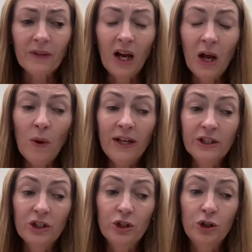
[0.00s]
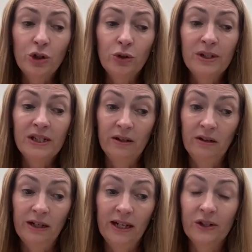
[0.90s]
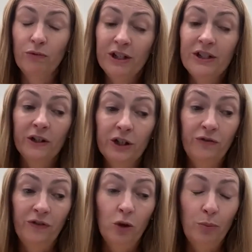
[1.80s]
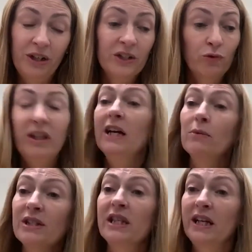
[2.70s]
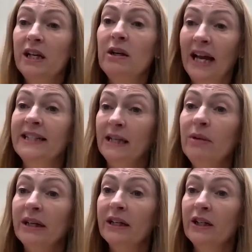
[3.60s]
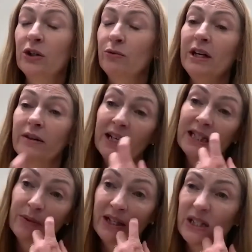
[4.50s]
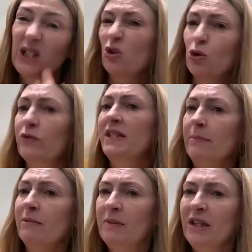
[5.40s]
I went to CERN as a research fellow, because really I was thinking an academic career. That sort of seemed to be